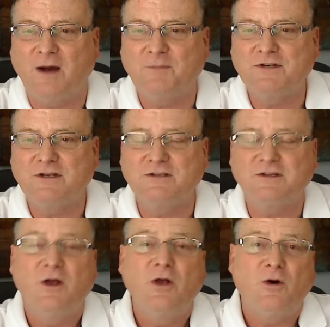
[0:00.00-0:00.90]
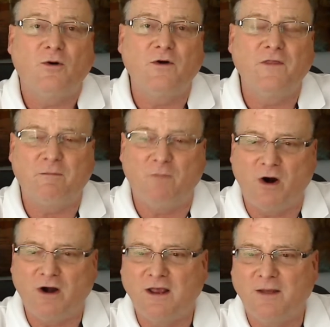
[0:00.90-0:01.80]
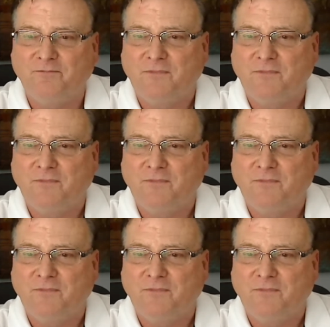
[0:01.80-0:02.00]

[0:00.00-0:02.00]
options on the market.